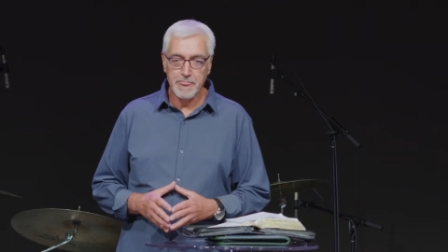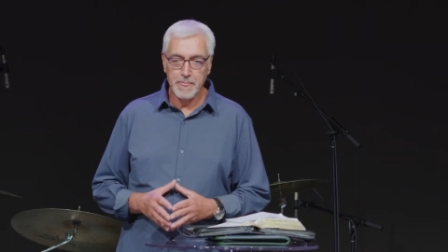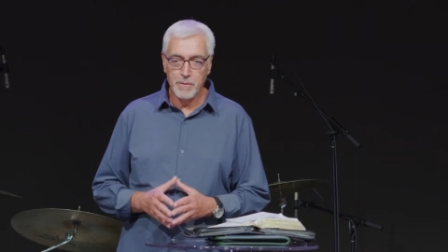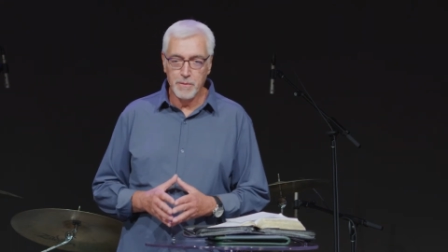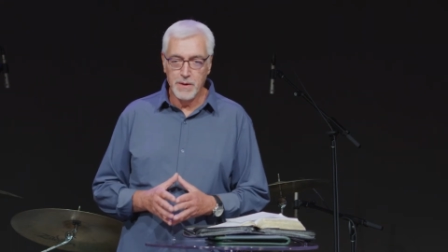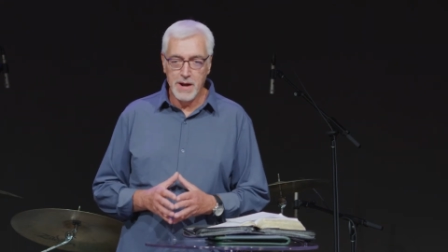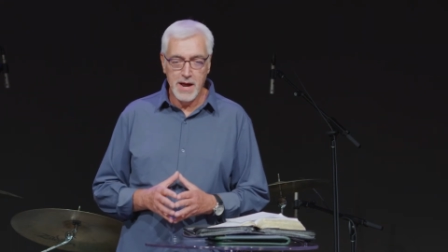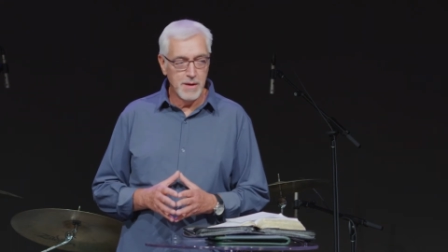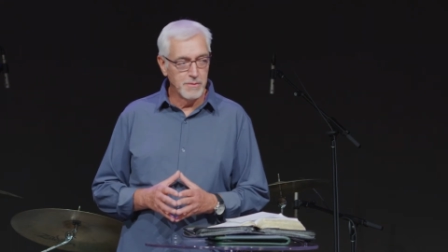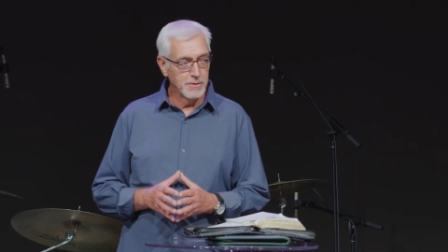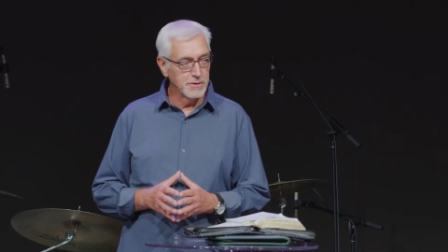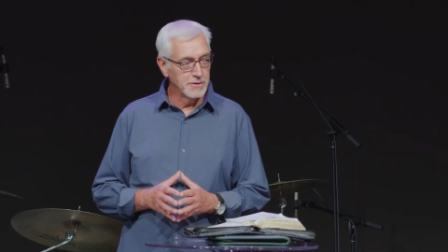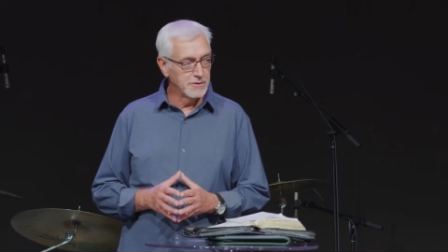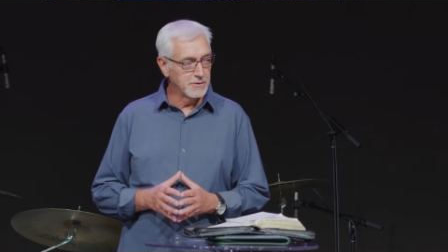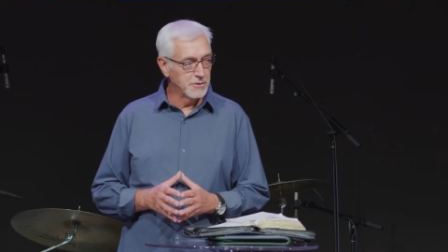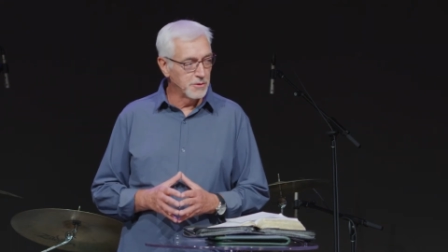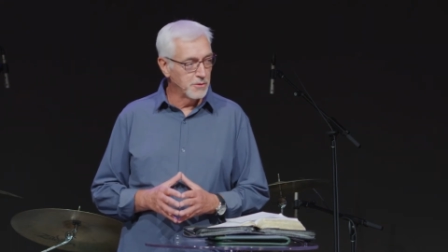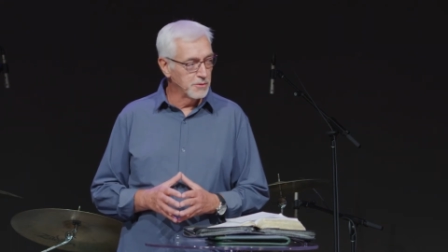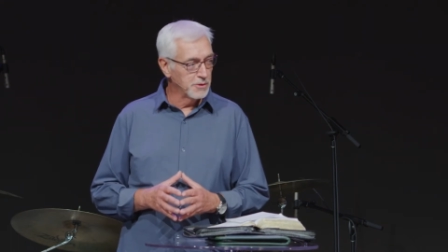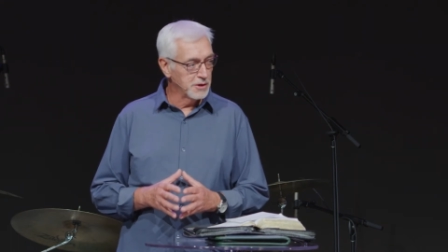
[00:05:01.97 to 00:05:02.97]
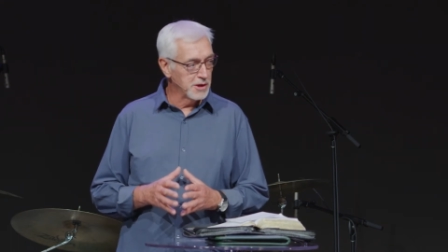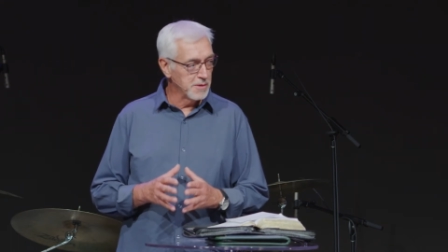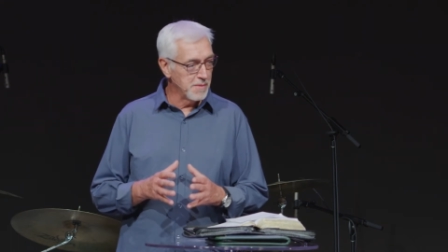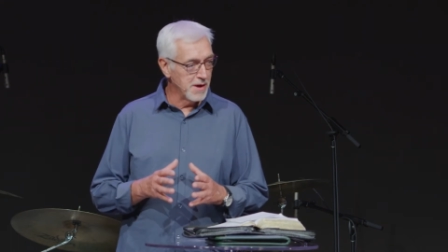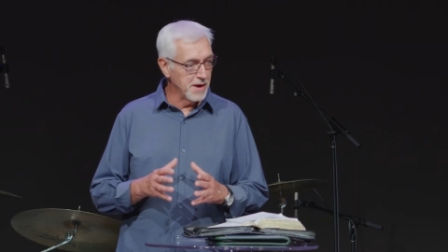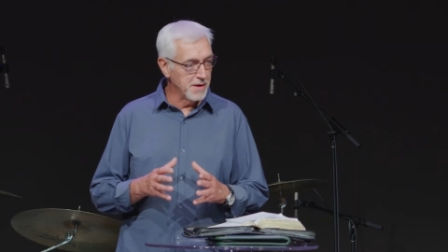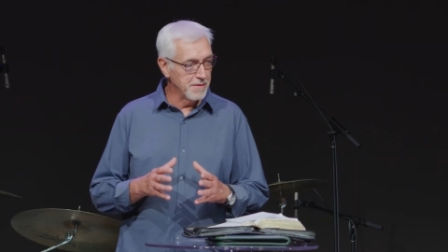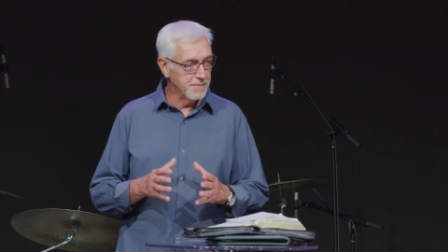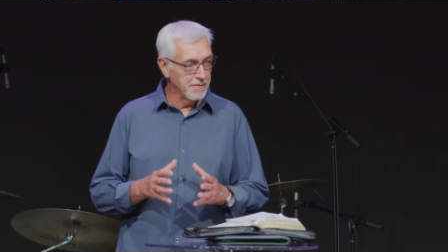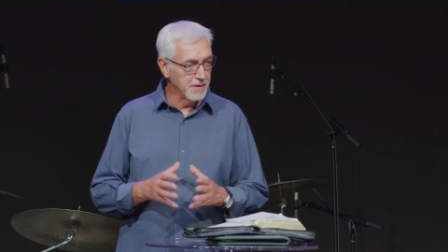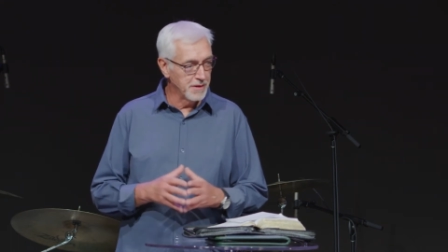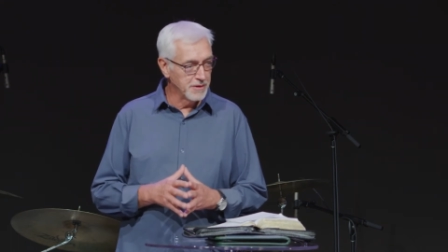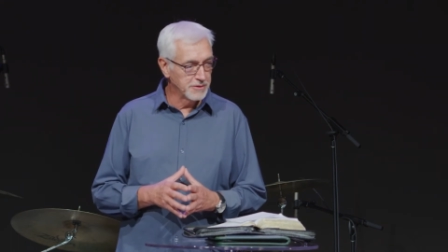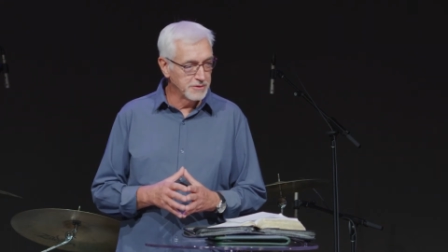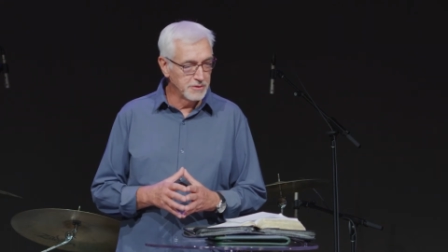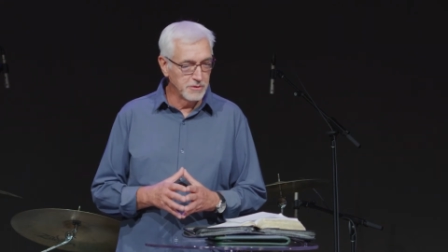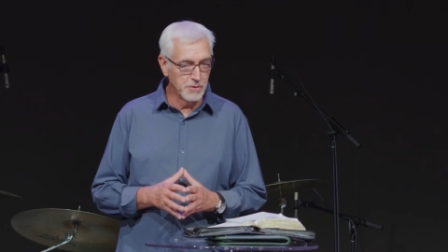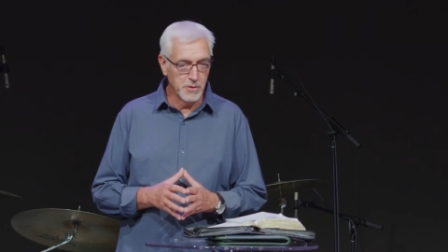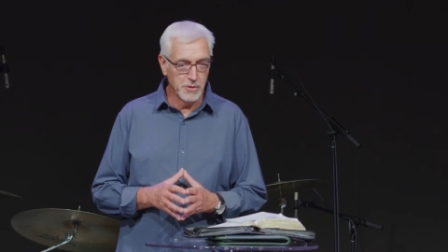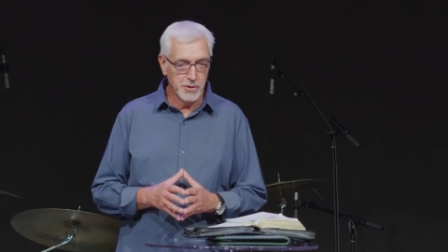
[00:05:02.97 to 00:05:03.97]
when I was told to get my affairs
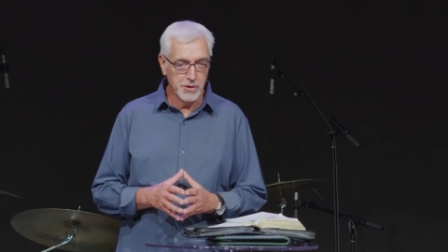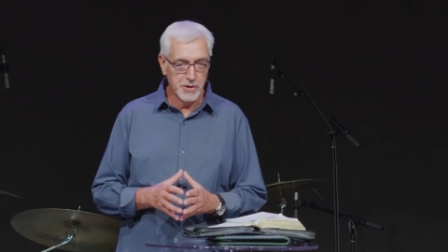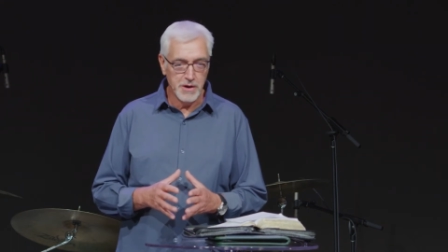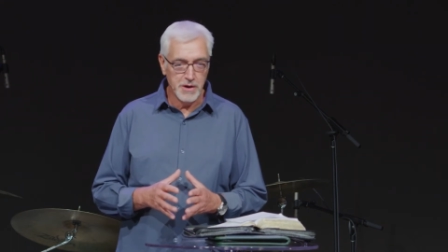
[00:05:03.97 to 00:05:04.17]
in order,